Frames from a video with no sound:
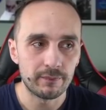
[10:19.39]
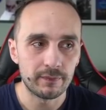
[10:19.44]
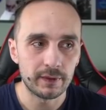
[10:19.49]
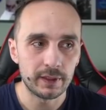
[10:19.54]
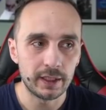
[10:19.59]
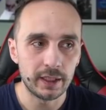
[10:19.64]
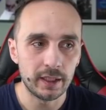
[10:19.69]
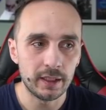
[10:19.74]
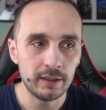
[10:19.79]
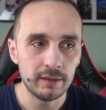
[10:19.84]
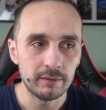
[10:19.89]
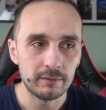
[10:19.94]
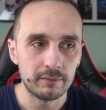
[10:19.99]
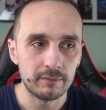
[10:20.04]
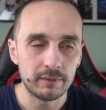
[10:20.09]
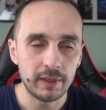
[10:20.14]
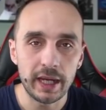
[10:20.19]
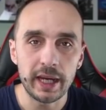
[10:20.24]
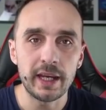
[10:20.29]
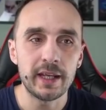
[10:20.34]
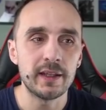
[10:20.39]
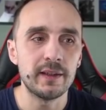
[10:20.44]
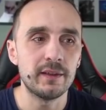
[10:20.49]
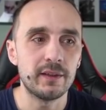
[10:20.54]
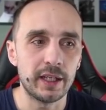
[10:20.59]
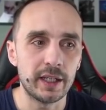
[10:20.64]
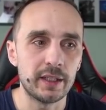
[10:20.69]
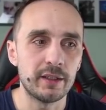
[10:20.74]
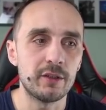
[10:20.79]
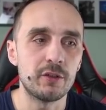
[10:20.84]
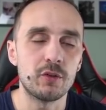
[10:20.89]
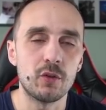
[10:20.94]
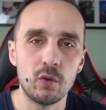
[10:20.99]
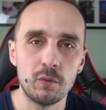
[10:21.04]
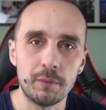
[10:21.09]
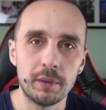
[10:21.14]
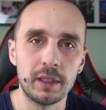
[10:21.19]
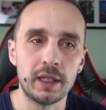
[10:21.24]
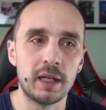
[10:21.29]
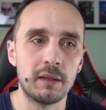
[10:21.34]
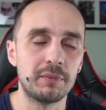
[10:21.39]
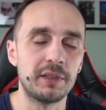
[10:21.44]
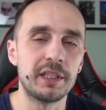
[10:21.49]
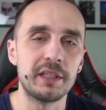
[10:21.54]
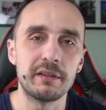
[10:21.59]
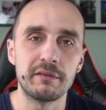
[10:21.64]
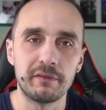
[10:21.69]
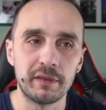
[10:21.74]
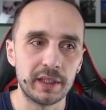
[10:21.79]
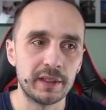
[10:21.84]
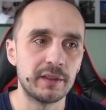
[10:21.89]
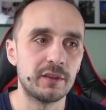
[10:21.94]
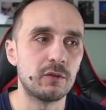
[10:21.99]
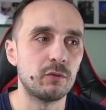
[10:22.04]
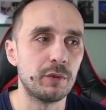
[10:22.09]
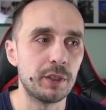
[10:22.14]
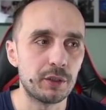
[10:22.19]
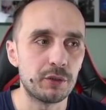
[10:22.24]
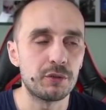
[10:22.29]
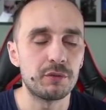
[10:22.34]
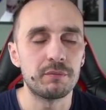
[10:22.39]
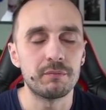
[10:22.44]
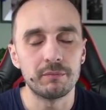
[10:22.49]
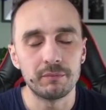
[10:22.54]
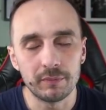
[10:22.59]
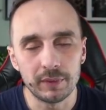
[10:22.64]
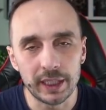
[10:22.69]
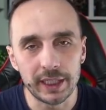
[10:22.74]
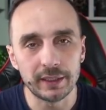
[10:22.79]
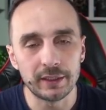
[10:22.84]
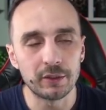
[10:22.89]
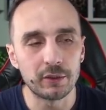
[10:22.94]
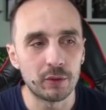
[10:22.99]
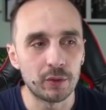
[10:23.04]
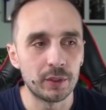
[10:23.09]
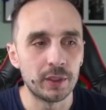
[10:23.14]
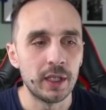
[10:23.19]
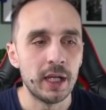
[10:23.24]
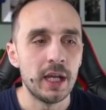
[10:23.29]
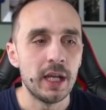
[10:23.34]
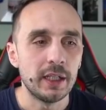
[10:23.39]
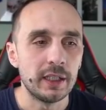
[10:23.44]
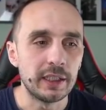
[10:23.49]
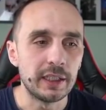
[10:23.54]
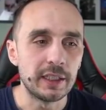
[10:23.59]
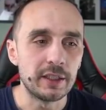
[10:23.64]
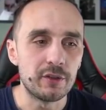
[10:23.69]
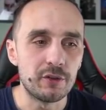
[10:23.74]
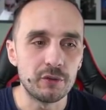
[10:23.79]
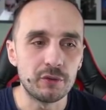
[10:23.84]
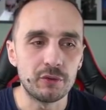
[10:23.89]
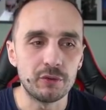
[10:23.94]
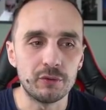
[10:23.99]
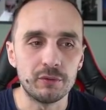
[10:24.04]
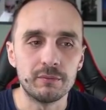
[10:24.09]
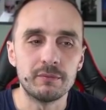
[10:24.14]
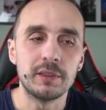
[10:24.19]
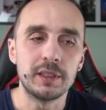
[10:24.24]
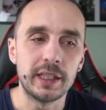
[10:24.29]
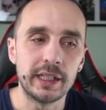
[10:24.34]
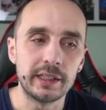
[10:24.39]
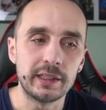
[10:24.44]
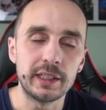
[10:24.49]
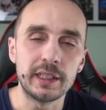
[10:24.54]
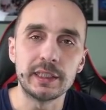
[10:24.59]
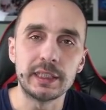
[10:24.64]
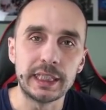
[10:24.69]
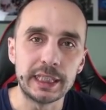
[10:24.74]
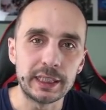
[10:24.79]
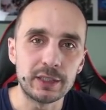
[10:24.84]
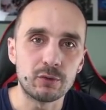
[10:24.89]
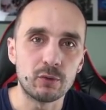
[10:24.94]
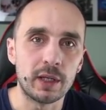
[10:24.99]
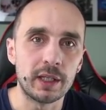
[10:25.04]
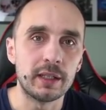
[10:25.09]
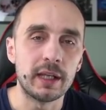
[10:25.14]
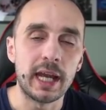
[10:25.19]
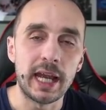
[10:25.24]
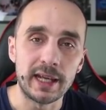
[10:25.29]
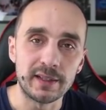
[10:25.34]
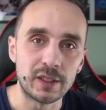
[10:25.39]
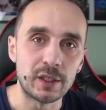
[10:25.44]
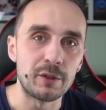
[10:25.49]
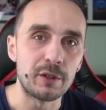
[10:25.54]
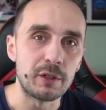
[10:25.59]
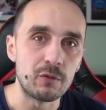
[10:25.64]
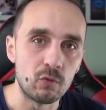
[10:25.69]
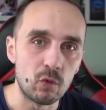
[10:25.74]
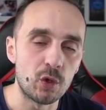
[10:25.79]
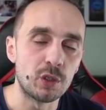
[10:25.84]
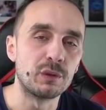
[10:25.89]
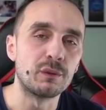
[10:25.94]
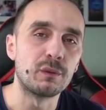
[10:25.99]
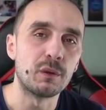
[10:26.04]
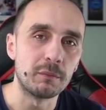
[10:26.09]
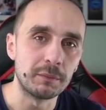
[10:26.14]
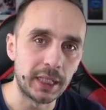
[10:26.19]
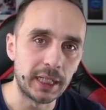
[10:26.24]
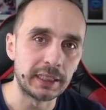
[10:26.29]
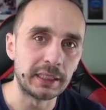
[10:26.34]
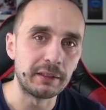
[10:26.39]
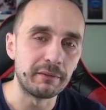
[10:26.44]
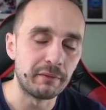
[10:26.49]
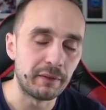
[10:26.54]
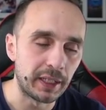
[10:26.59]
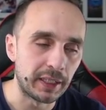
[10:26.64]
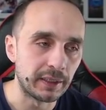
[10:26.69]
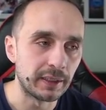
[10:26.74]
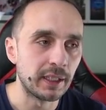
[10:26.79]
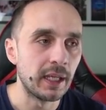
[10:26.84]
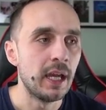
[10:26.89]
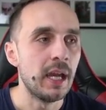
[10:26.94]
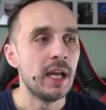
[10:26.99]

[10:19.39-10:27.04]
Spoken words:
yeah, and then you open up the event, which later on leads you to getting this one as a reward from that event.